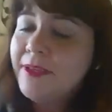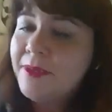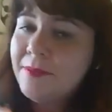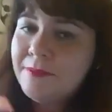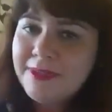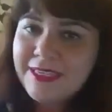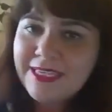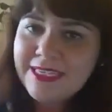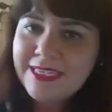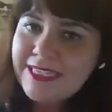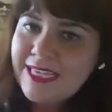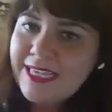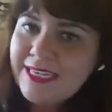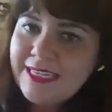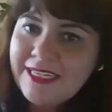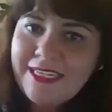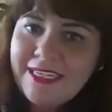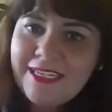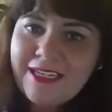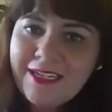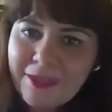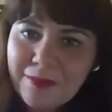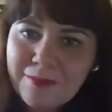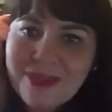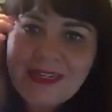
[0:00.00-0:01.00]
because I
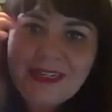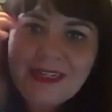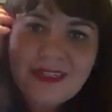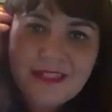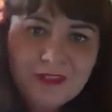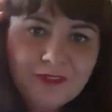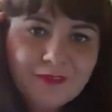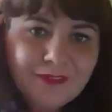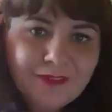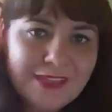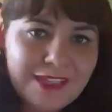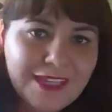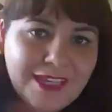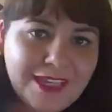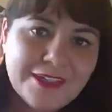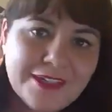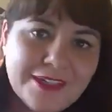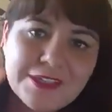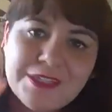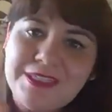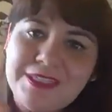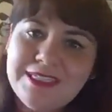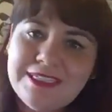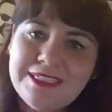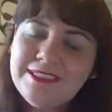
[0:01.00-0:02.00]
needed a minute to really
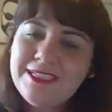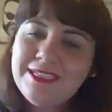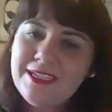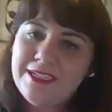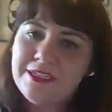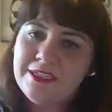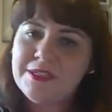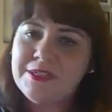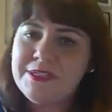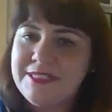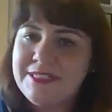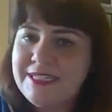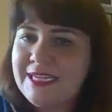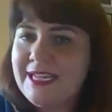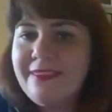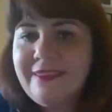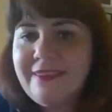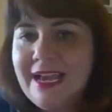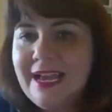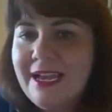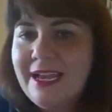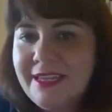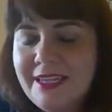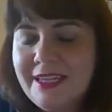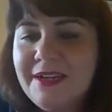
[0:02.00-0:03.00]
understand
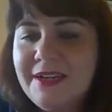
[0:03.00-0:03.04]
that.